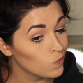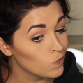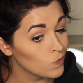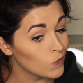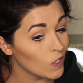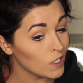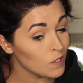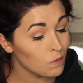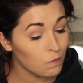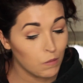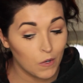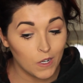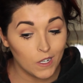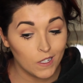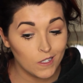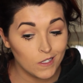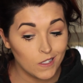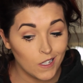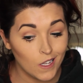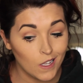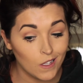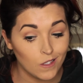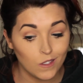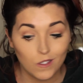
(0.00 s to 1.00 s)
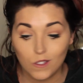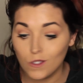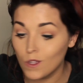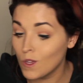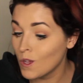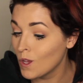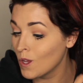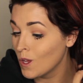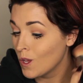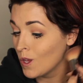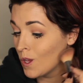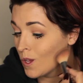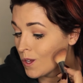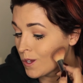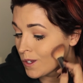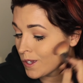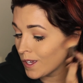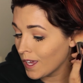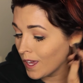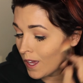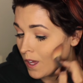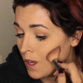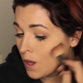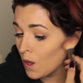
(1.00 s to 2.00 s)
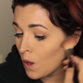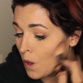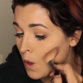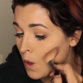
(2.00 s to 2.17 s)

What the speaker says: That's pretty intense. Okay.